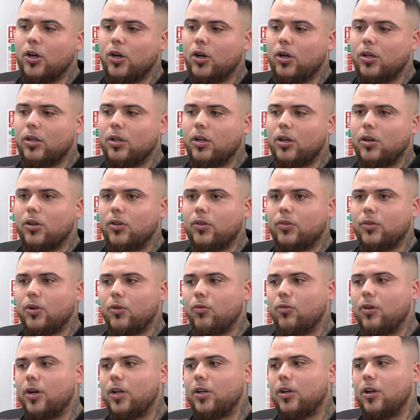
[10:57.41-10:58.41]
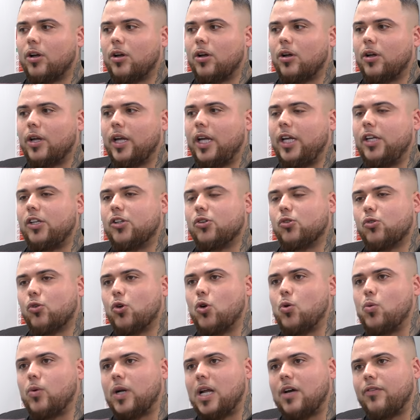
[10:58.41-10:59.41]
uh, uh, uh, each
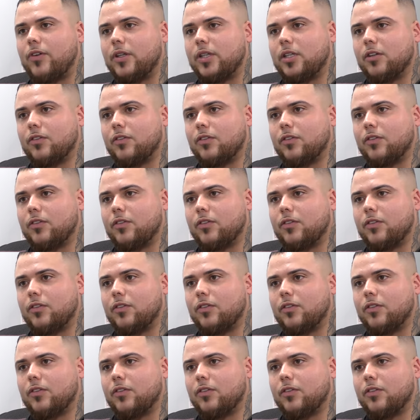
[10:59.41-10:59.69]
crew would have a